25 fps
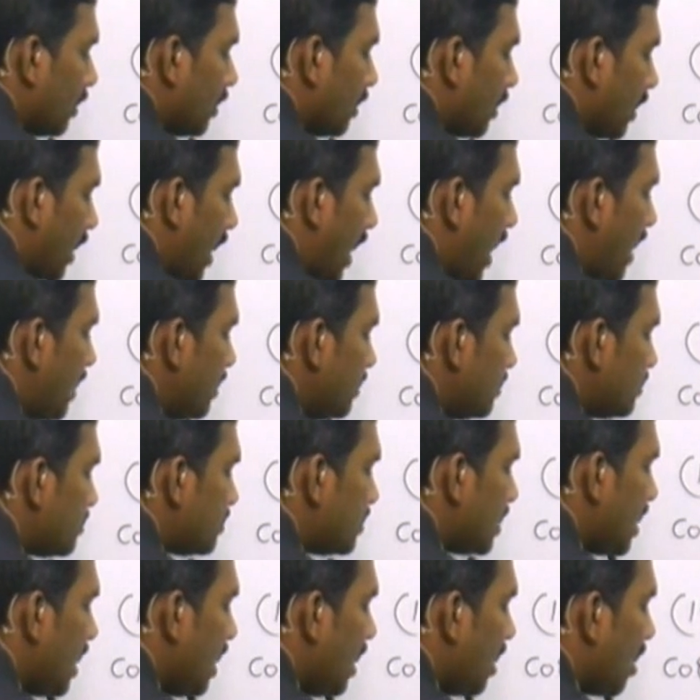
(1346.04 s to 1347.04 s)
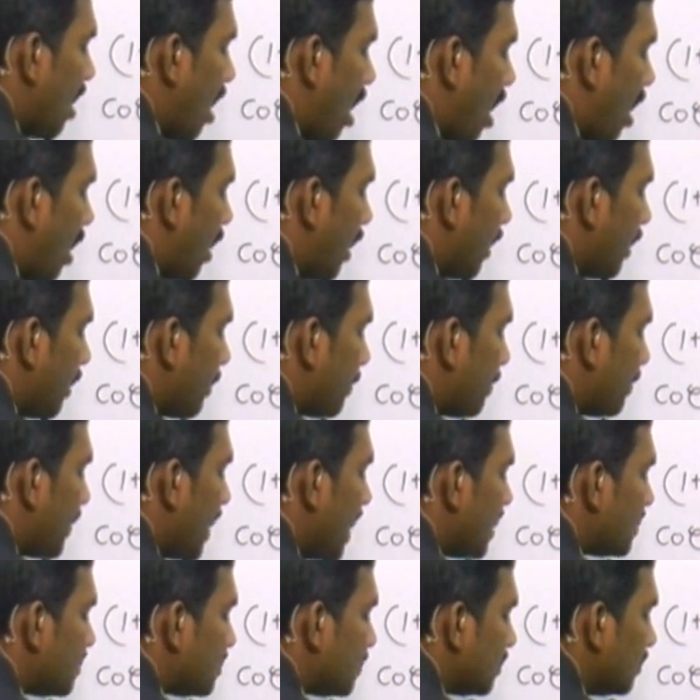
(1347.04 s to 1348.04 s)
NCR
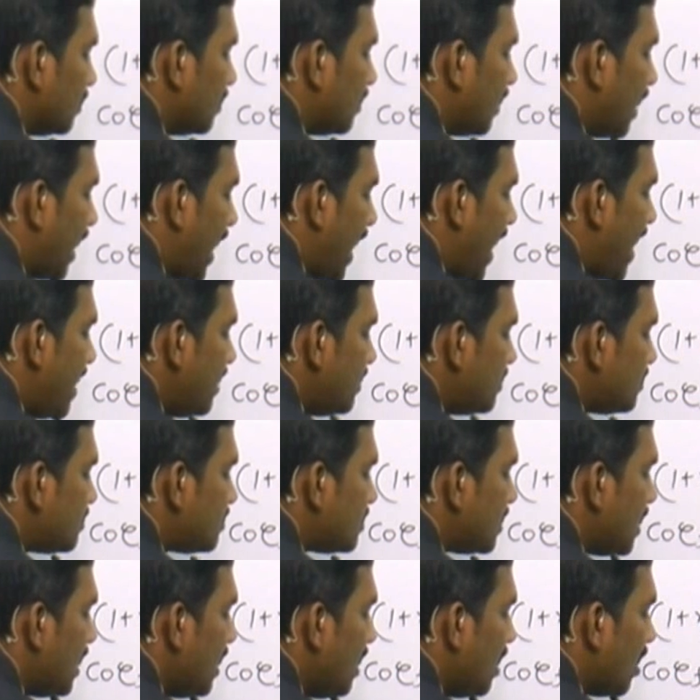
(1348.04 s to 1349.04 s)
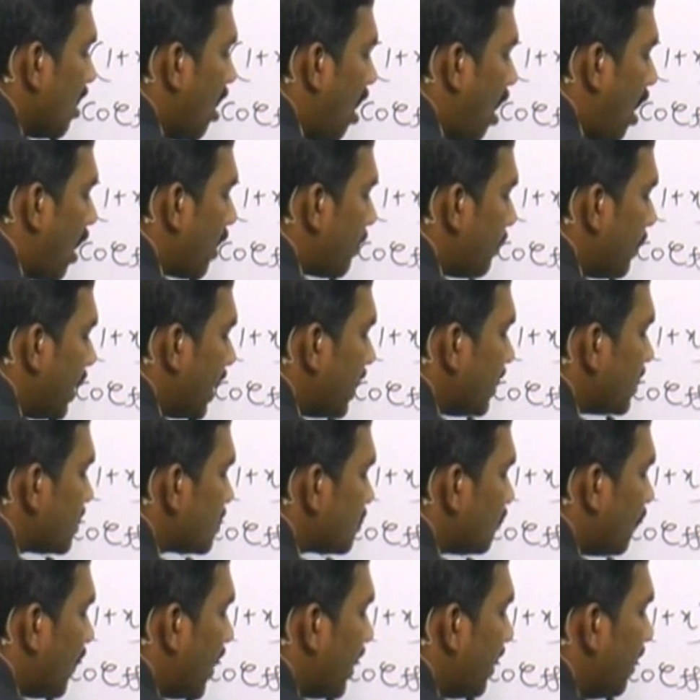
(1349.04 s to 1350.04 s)
plus NCR
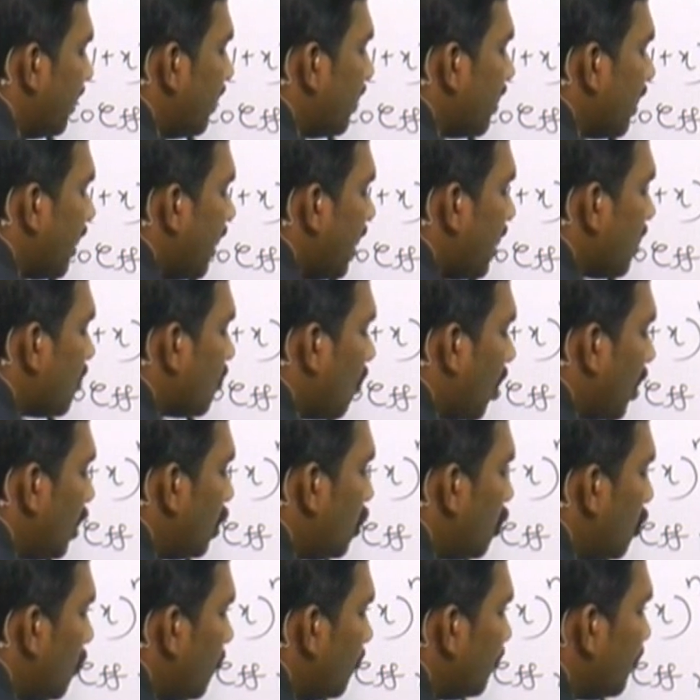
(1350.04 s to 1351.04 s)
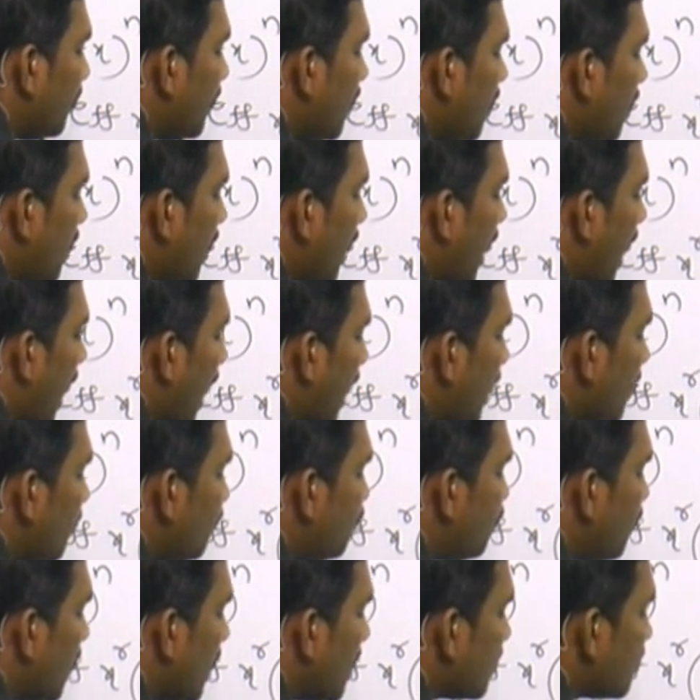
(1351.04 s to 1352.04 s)
minus 1 equal to
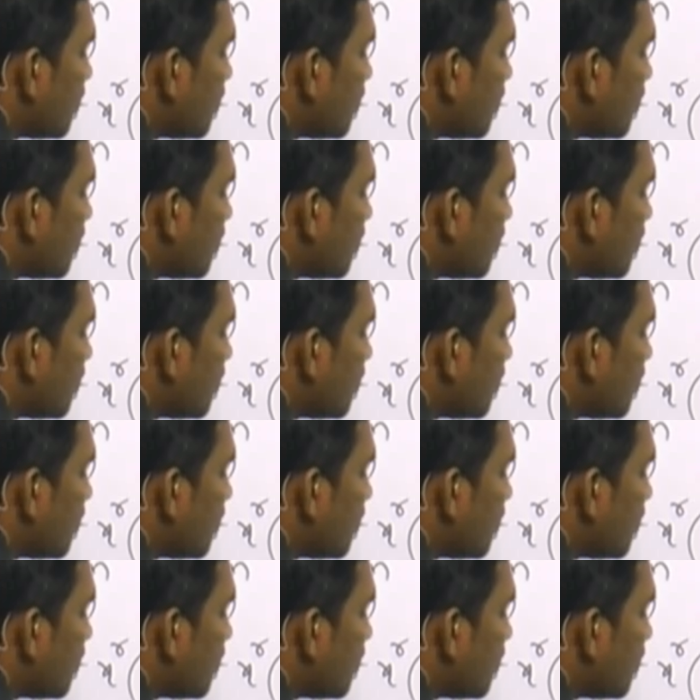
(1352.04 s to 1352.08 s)
n plus